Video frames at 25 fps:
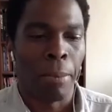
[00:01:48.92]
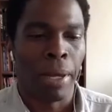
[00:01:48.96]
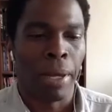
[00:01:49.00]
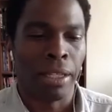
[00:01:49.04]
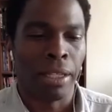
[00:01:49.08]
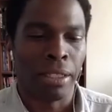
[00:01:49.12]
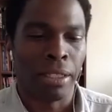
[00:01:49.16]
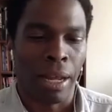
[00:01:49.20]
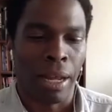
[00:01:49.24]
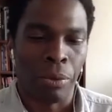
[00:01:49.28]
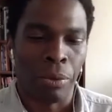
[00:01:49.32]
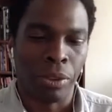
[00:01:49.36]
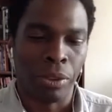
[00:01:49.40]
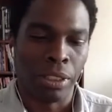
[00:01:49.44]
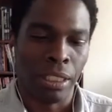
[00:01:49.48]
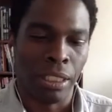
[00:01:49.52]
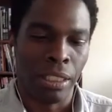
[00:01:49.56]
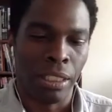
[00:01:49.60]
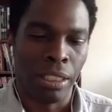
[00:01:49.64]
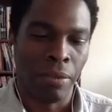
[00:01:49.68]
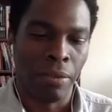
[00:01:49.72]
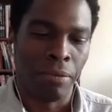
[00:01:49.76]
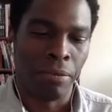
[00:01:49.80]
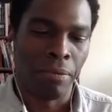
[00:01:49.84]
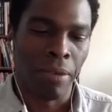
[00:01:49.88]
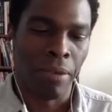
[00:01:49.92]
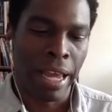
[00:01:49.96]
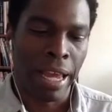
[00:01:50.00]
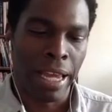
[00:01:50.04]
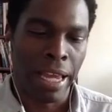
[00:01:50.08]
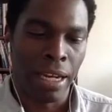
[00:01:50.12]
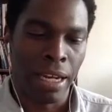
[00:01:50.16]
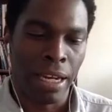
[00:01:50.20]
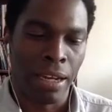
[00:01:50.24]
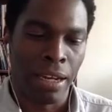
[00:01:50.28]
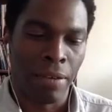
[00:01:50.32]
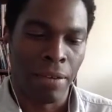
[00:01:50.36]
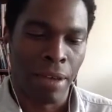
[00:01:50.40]
that was in the vein
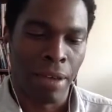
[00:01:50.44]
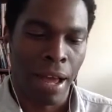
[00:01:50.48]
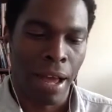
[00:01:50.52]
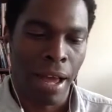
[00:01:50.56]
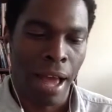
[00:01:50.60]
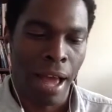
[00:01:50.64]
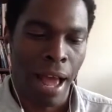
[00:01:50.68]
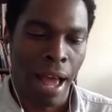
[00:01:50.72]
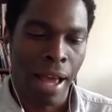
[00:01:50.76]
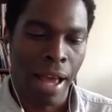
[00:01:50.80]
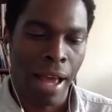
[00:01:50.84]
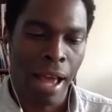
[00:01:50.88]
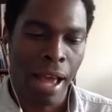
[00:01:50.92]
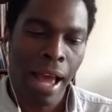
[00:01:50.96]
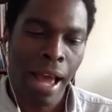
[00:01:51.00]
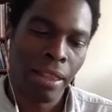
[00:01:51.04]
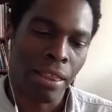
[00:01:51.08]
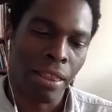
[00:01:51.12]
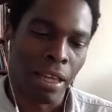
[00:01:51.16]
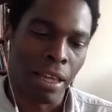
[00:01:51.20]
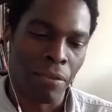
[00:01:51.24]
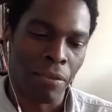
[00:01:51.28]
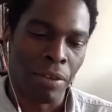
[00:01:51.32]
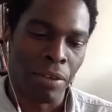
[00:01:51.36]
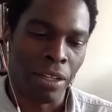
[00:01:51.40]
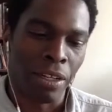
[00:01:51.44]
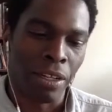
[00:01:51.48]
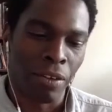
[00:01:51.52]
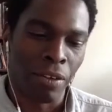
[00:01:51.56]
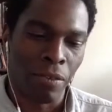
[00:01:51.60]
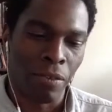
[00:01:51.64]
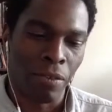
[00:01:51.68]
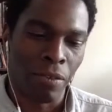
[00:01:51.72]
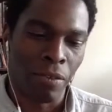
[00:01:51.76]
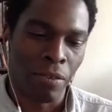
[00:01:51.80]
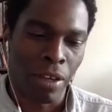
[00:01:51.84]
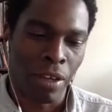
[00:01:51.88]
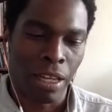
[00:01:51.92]
of, I think of it in the
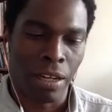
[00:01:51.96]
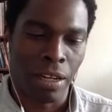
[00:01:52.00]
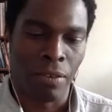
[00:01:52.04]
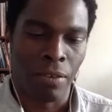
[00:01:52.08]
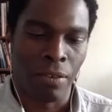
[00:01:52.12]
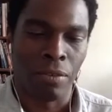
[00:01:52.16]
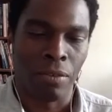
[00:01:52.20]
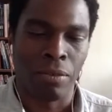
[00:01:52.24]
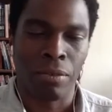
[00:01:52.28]
vein of